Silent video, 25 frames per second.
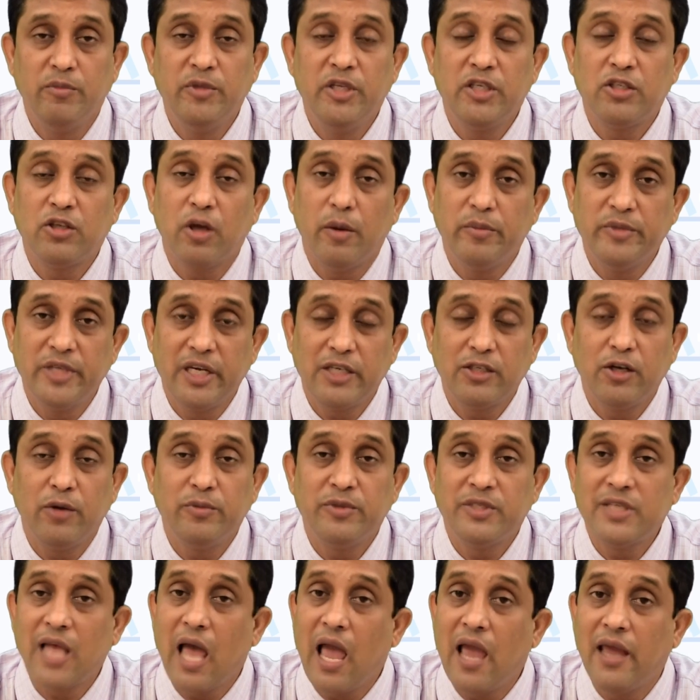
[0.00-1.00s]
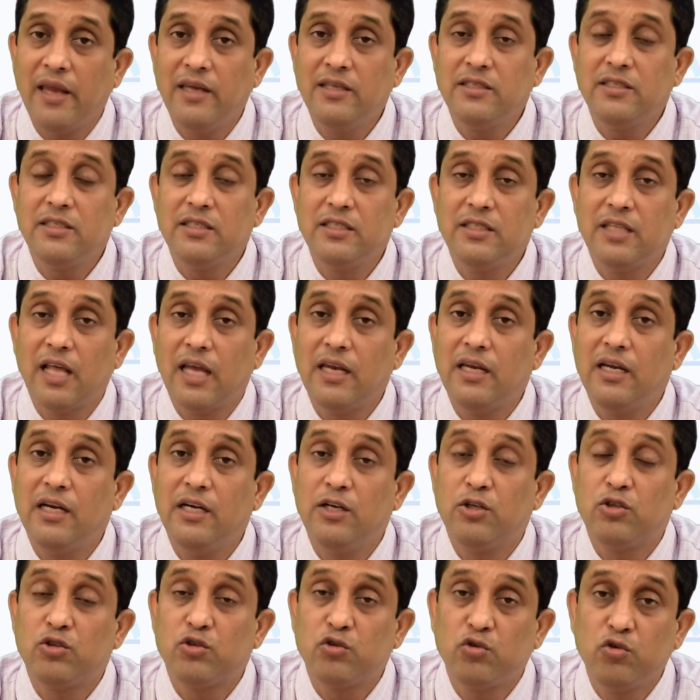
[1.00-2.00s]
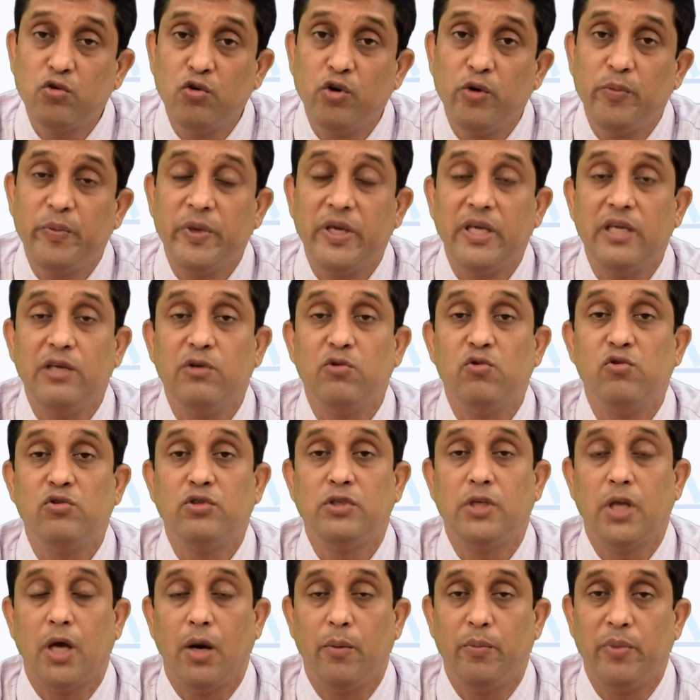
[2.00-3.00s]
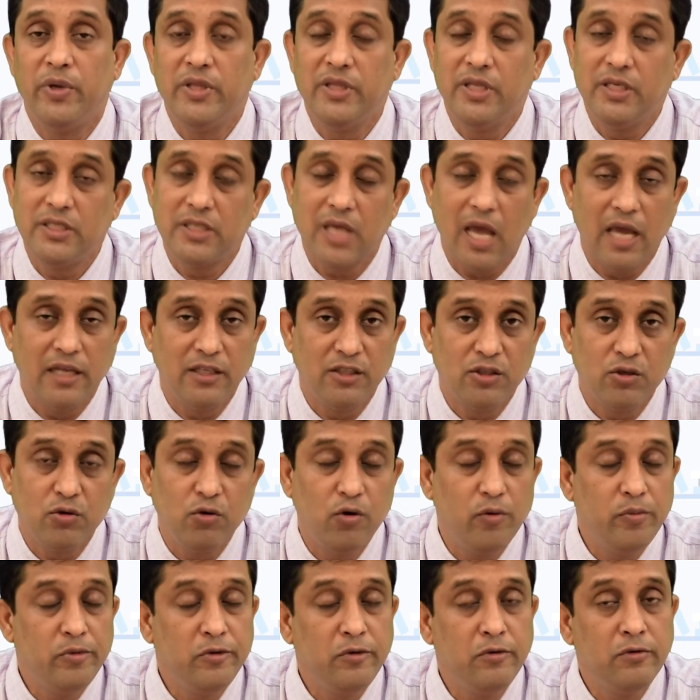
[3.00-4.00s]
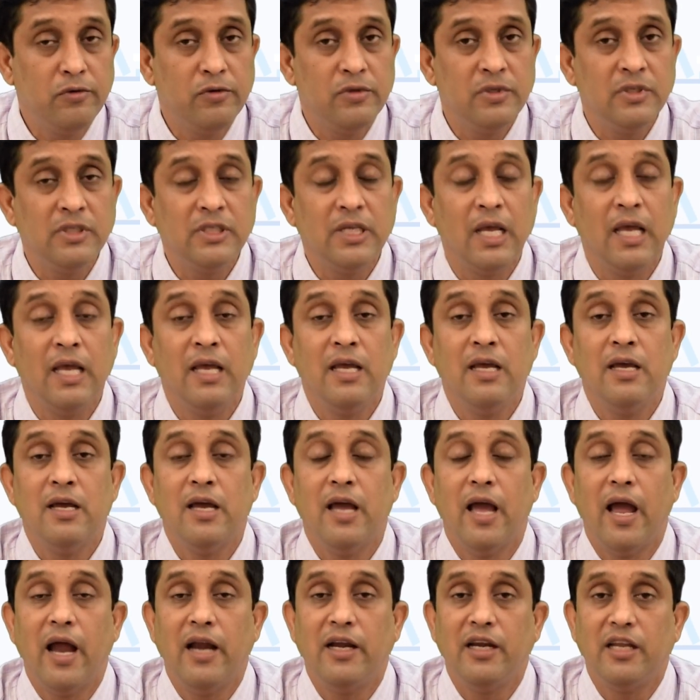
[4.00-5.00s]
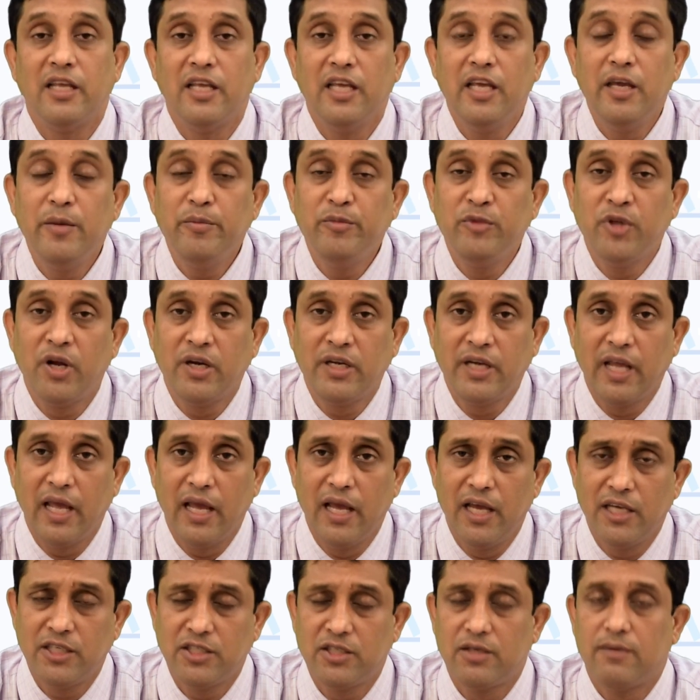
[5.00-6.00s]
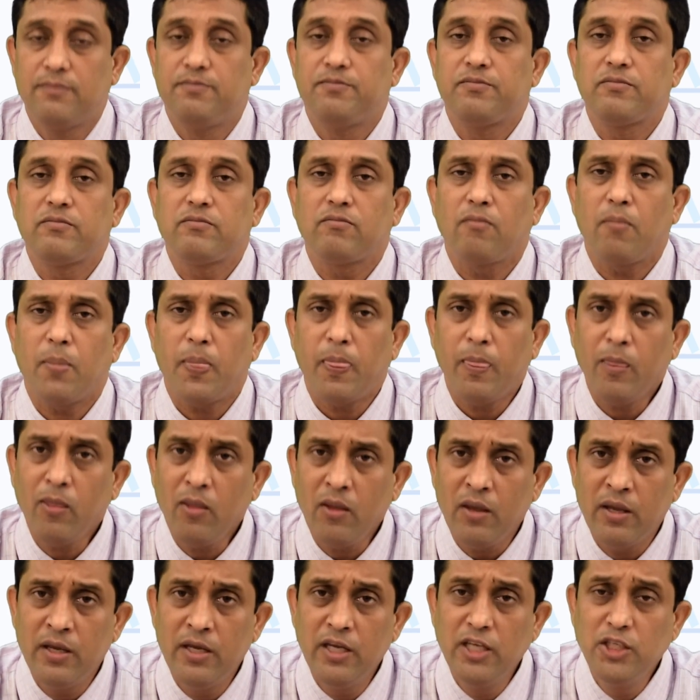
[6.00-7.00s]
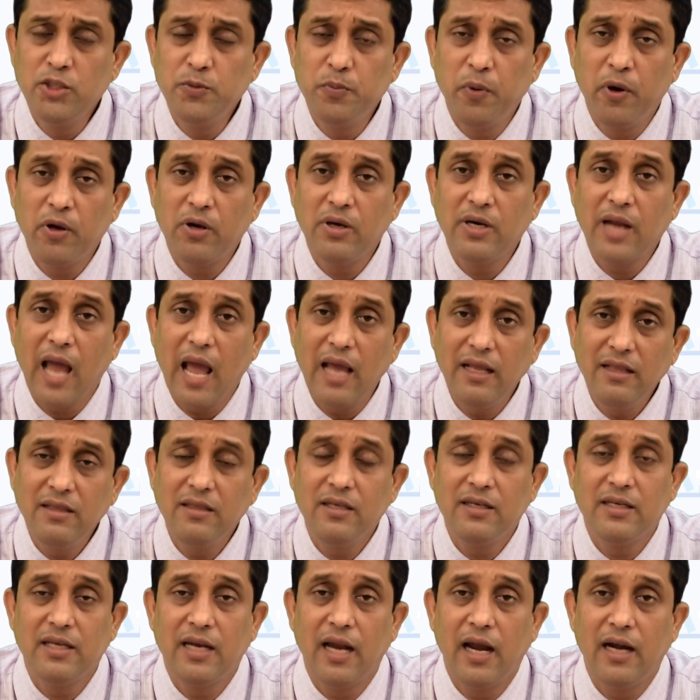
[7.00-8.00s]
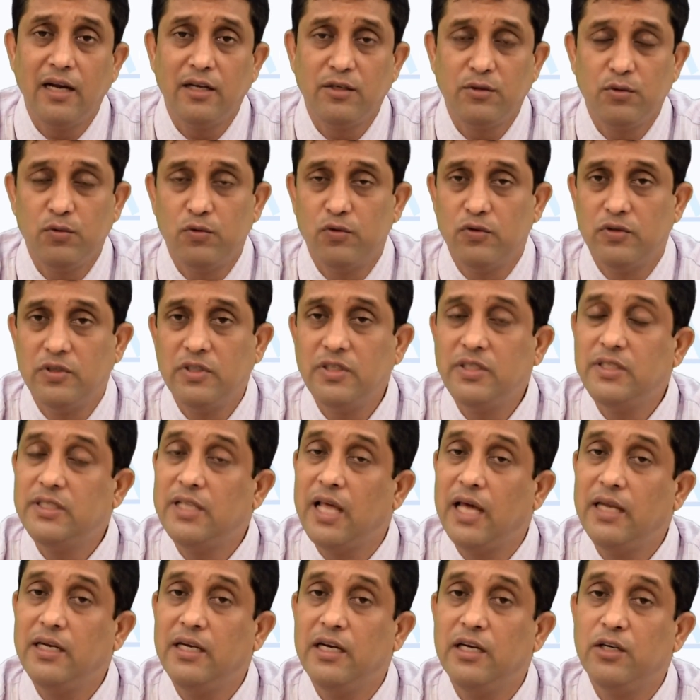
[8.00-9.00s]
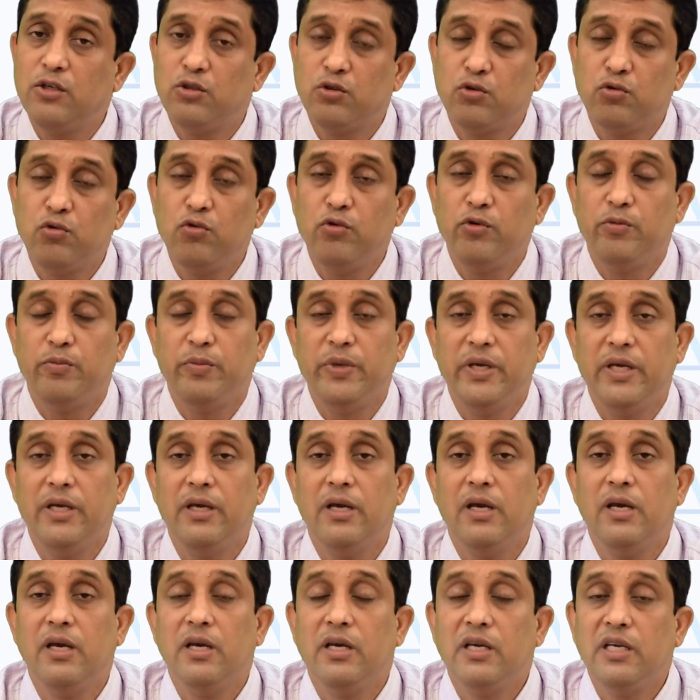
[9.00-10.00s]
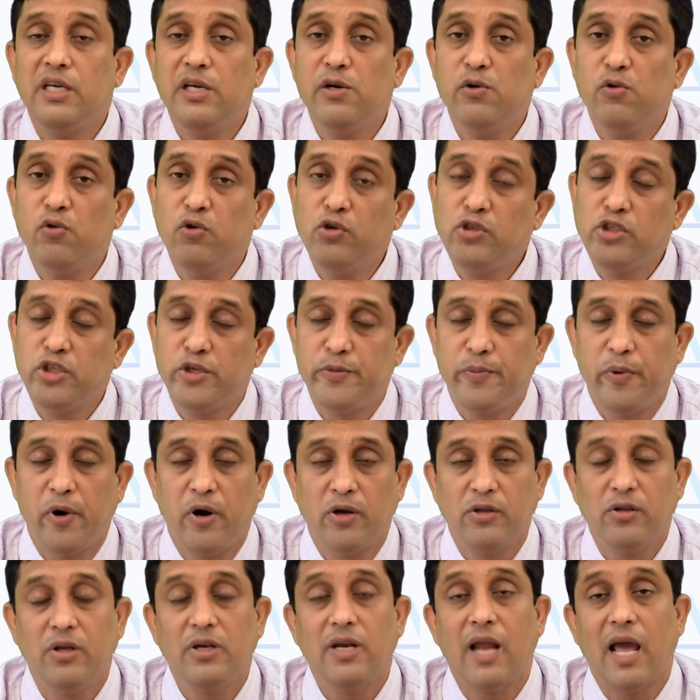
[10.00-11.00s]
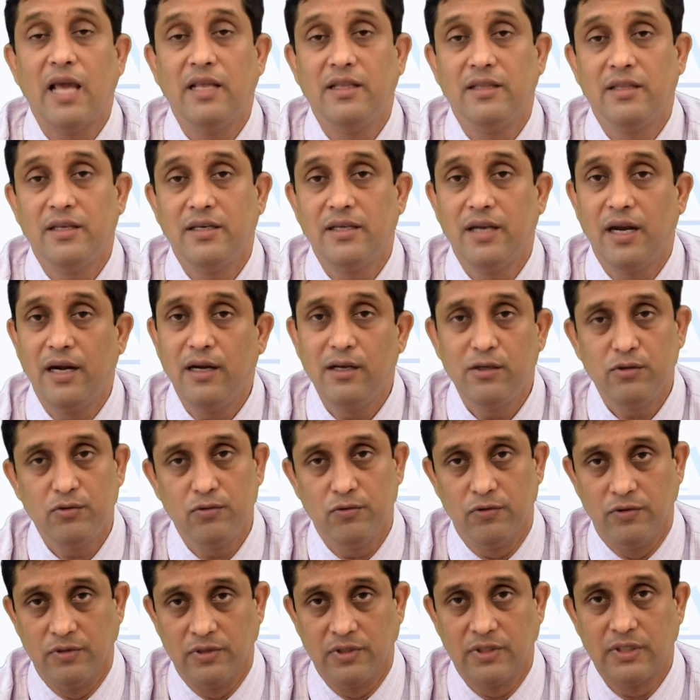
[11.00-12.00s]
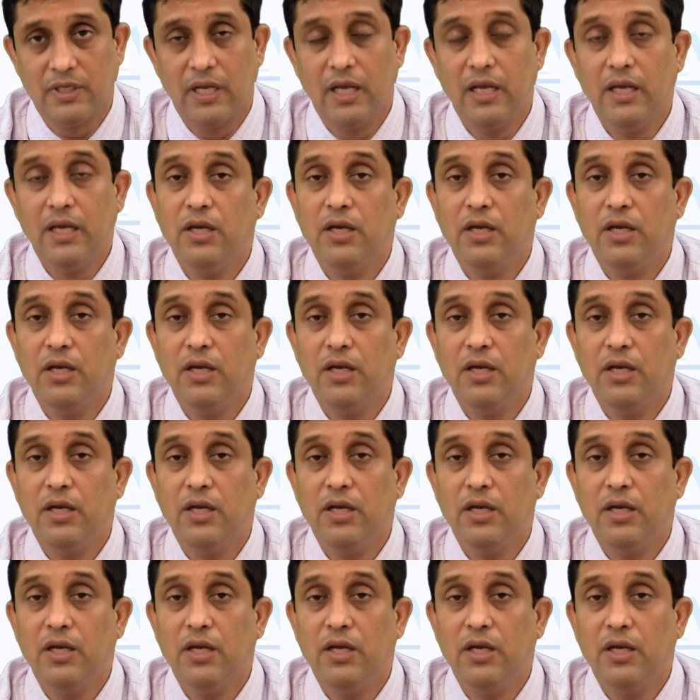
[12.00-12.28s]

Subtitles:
the subject of science, then it should be used upon the science group students, and if the test is for 9th grade students, then it should be used for the 9th grade students.